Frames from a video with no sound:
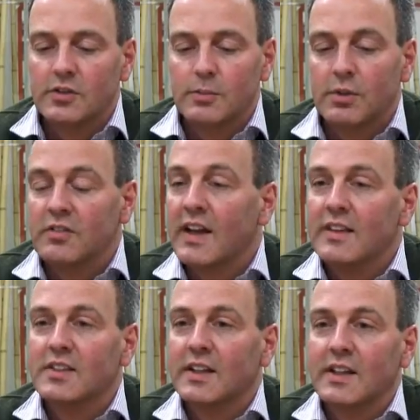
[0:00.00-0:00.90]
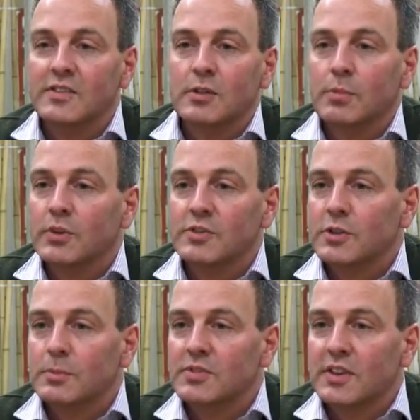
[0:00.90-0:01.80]
prevent against the
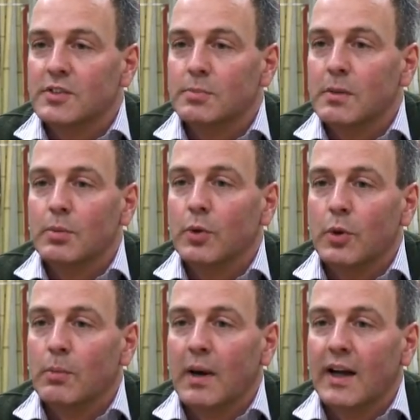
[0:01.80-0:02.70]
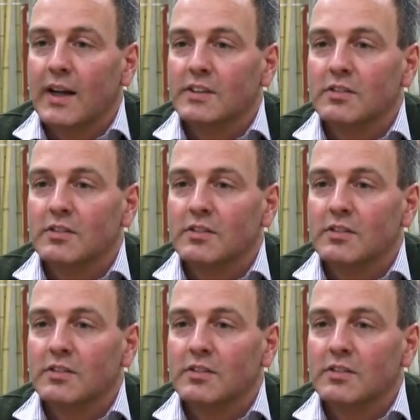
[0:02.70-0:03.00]
0.2% of people who are bad,